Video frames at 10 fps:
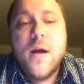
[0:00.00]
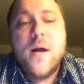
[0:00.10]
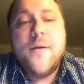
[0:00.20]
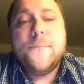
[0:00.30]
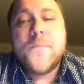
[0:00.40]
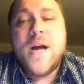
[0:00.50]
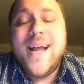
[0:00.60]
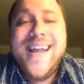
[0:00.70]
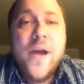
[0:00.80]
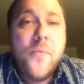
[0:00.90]
Um, I
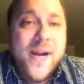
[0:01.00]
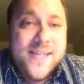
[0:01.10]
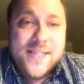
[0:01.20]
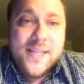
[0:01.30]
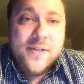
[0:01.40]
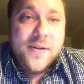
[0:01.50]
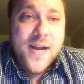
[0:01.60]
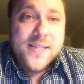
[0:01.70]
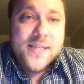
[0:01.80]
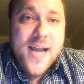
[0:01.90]
can't wait to see you
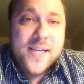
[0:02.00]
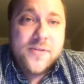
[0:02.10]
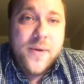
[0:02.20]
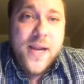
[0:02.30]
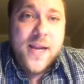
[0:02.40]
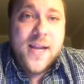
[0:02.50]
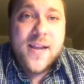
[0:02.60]
guys next week.